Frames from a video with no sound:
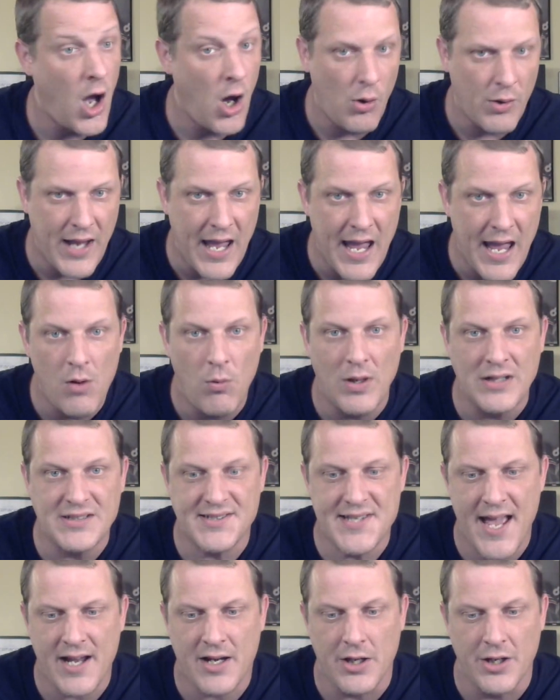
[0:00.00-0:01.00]
Okay, and what's
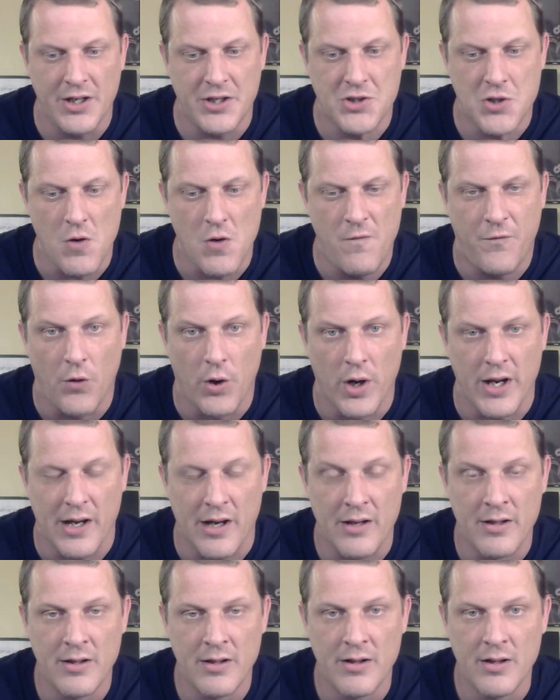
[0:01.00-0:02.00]
that going to do for you?